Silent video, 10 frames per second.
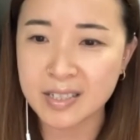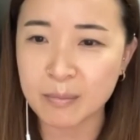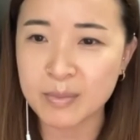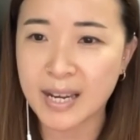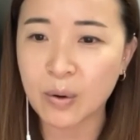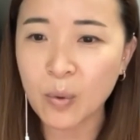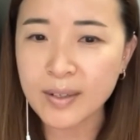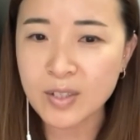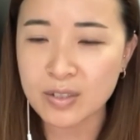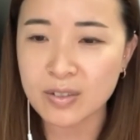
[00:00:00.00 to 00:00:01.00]
dumbed down
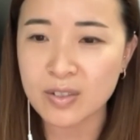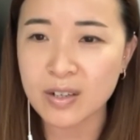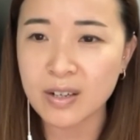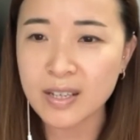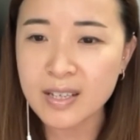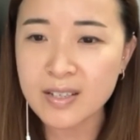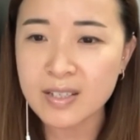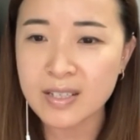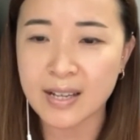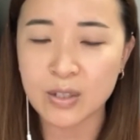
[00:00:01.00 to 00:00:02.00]
questions. There
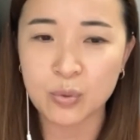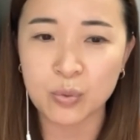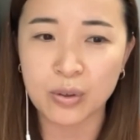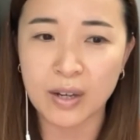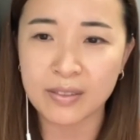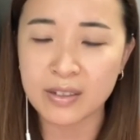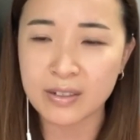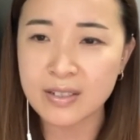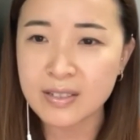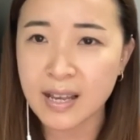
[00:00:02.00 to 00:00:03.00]
is that tool and there
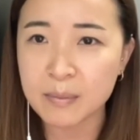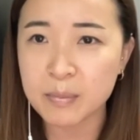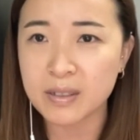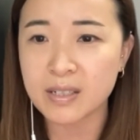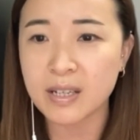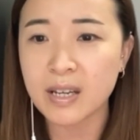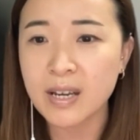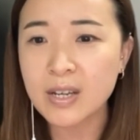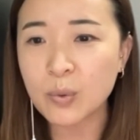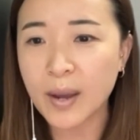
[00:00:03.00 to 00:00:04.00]
is that ability
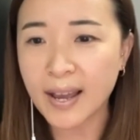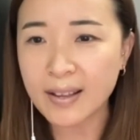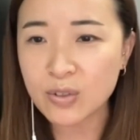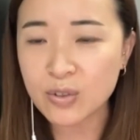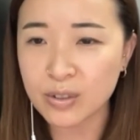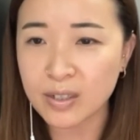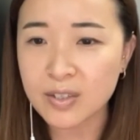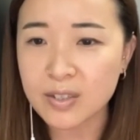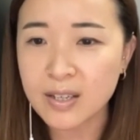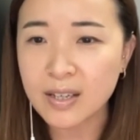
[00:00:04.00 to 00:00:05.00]
to answer
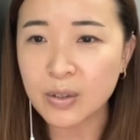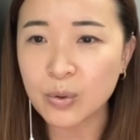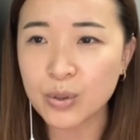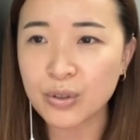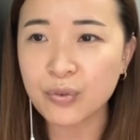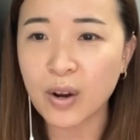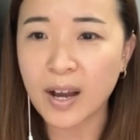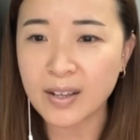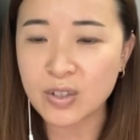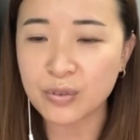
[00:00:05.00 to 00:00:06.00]
us in order for
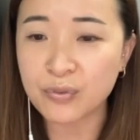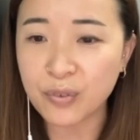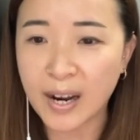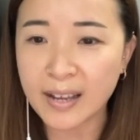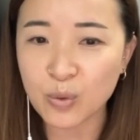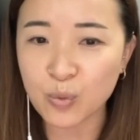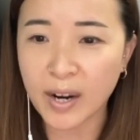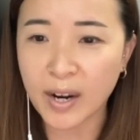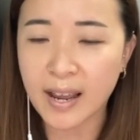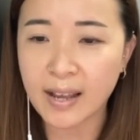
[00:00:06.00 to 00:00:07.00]
us to find the
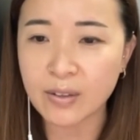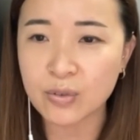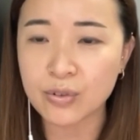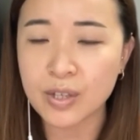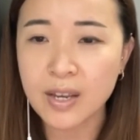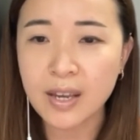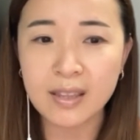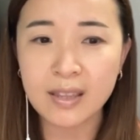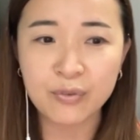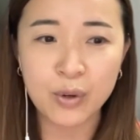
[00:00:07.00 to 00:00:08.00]
right answers.
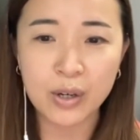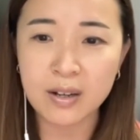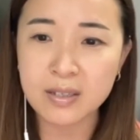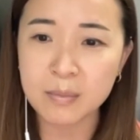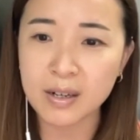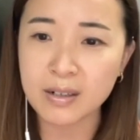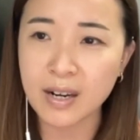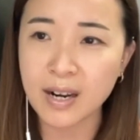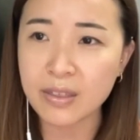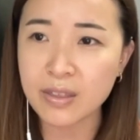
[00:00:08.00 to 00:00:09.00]
And that, for a content marketer,
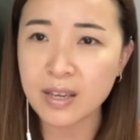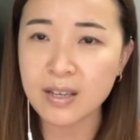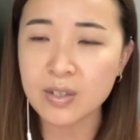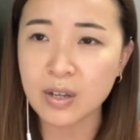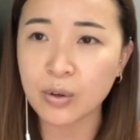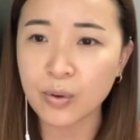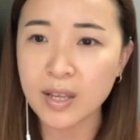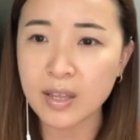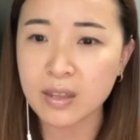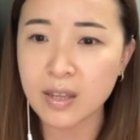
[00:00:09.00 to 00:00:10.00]
I think is a
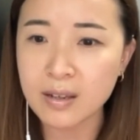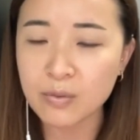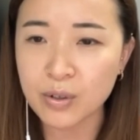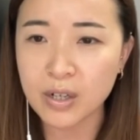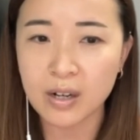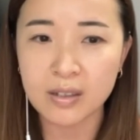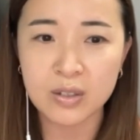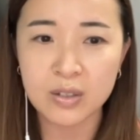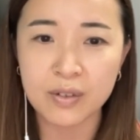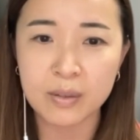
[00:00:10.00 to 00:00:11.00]
great thing, regardless
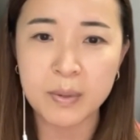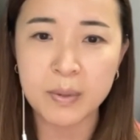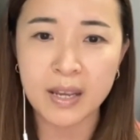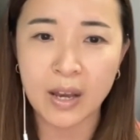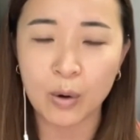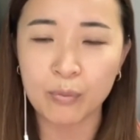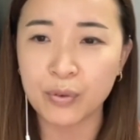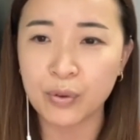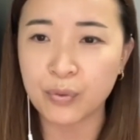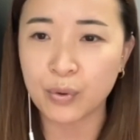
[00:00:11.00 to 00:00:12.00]
of it being
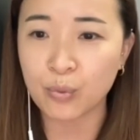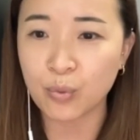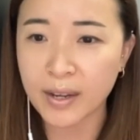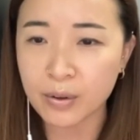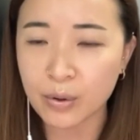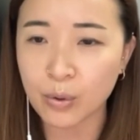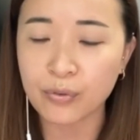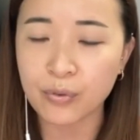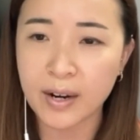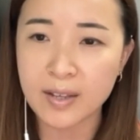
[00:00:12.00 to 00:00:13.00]
helpful for a writer or
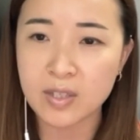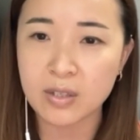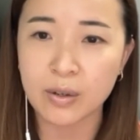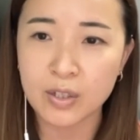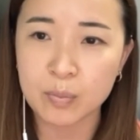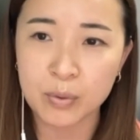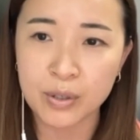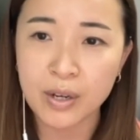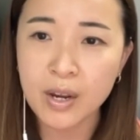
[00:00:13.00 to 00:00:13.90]
for an SEO expert